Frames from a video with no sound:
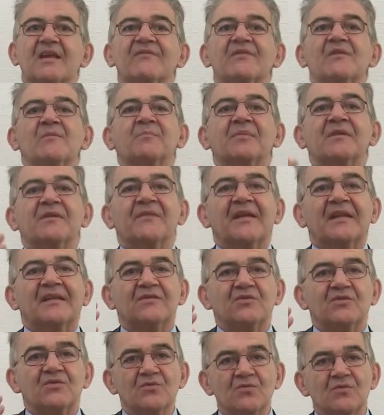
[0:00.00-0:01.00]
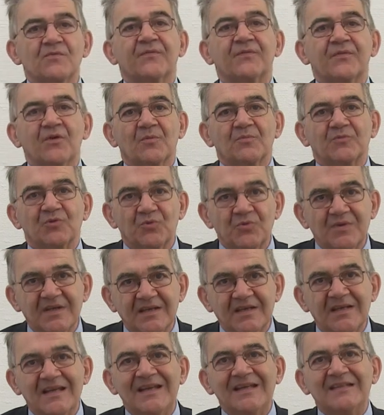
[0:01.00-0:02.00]
I will prevent you from
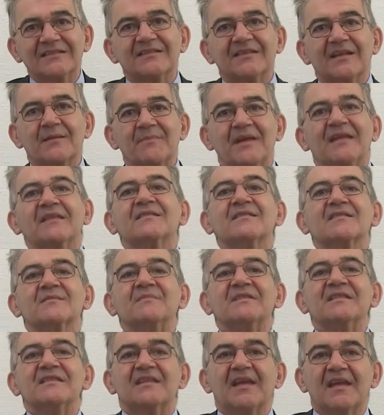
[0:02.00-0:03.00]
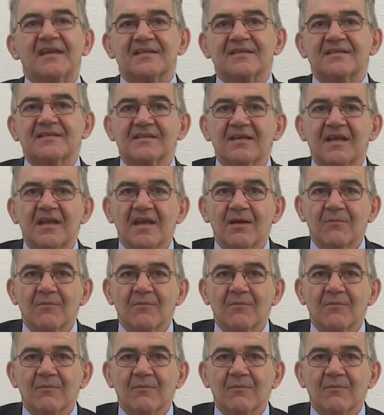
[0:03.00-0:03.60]
doing tremendous mistakes.